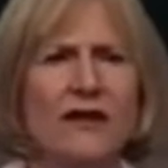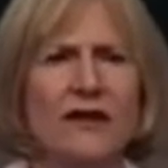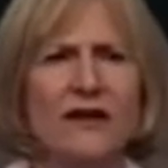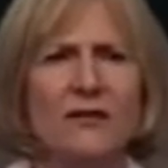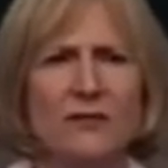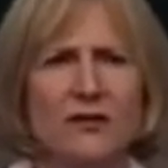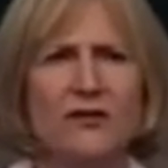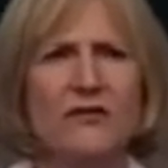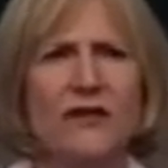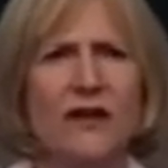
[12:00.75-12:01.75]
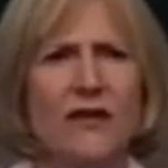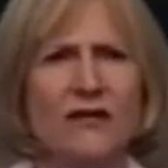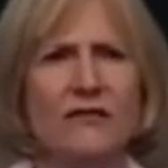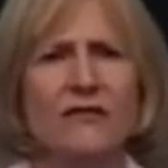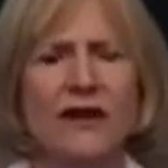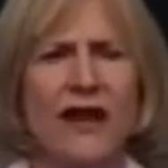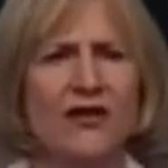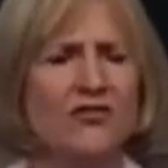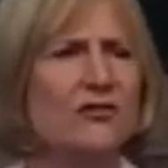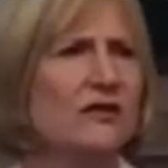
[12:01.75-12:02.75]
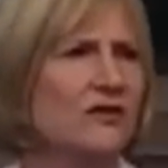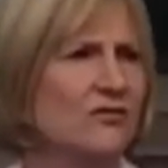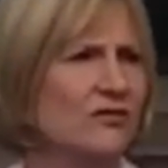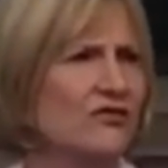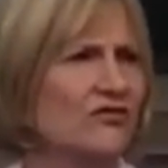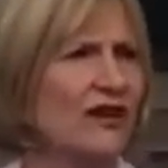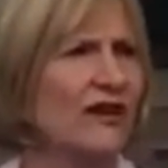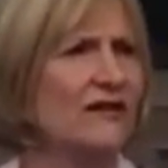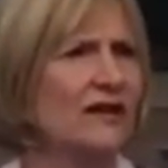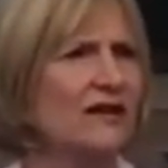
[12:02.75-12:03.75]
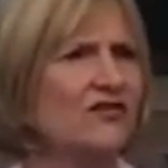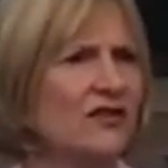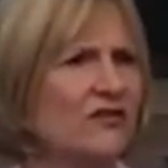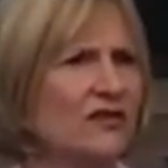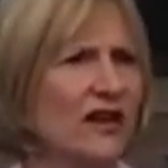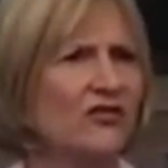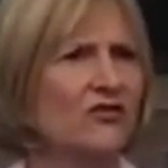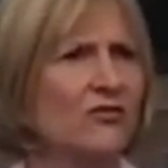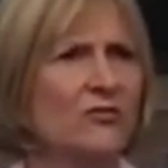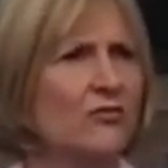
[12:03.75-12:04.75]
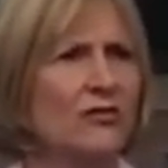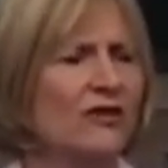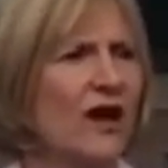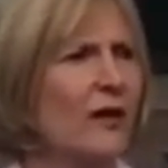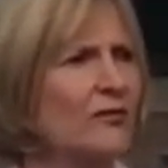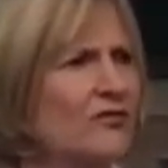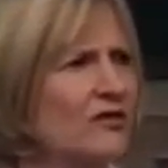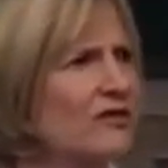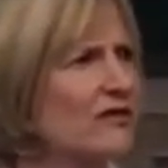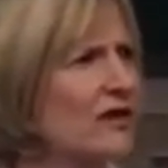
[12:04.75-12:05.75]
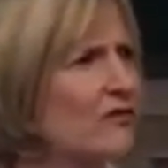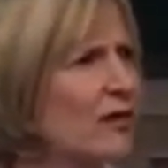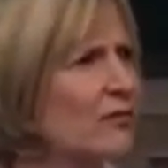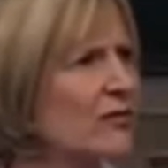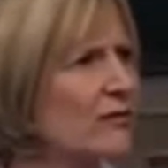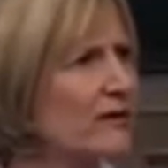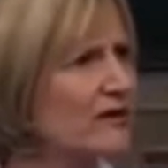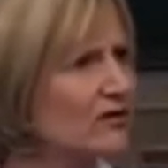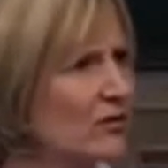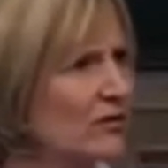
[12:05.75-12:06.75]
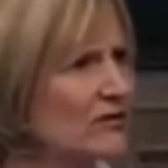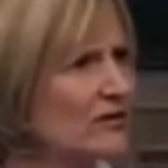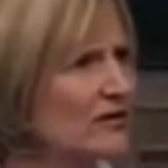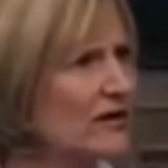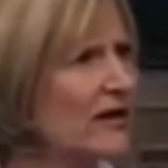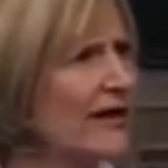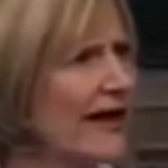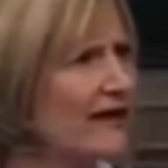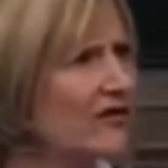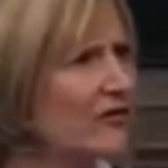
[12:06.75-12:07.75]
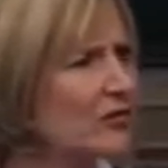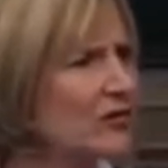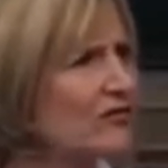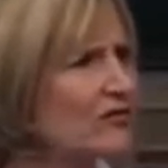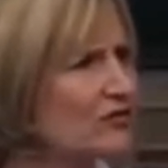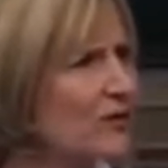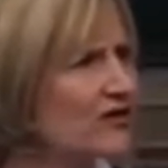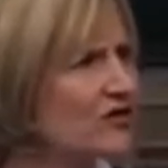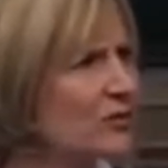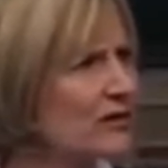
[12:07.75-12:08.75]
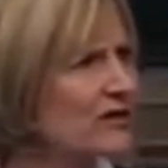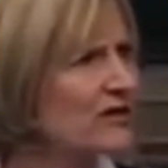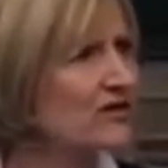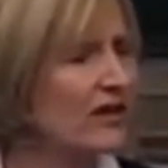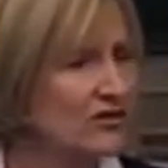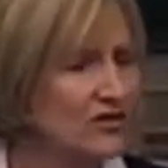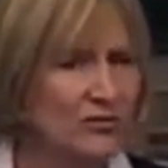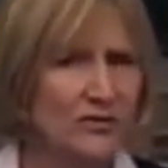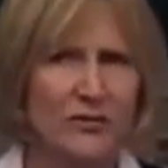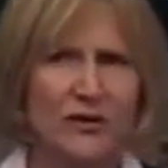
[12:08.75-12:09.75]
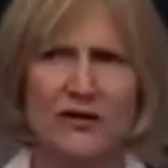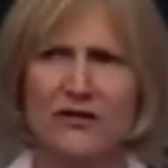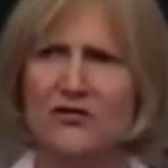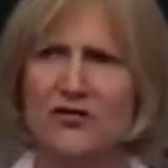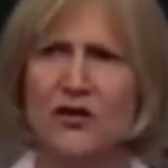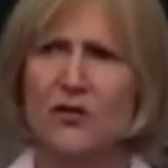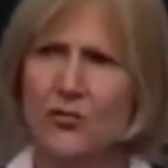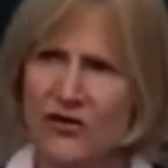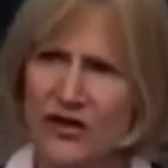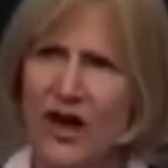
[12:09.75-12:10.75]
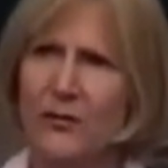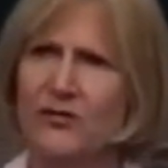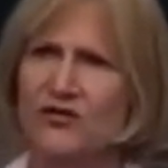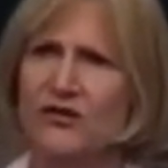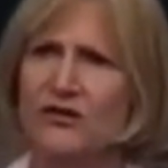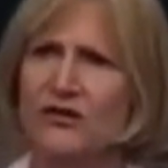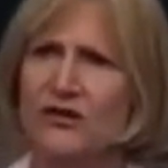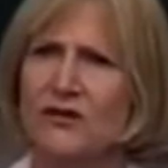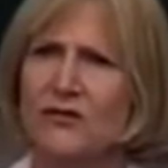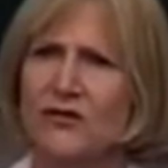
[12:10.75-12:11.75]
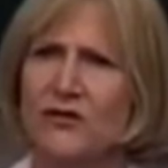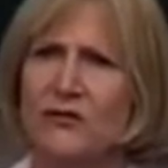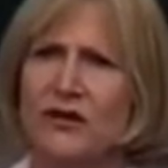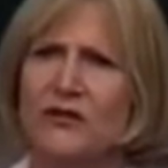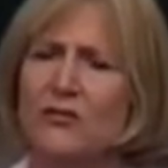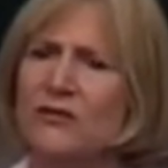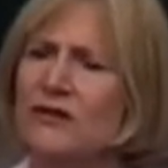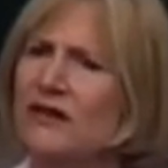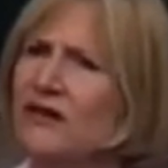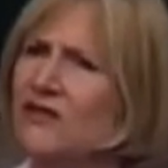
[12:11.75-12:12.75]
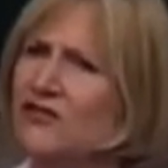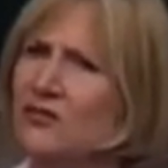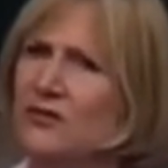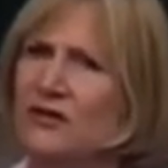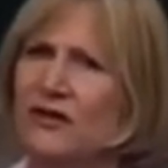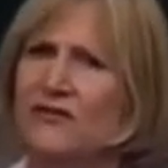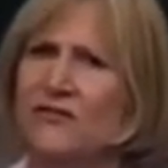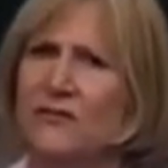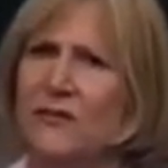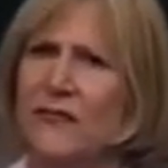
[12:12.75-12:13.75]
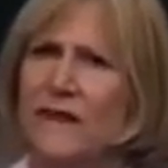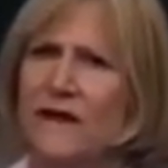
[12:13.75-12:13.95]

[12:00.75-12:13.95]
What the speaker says: it appeared that our national interests and needs as a nation were the opposite of what we were being told, and our moral responsibilities as human beings were the opposite of what the media were leading us to believe.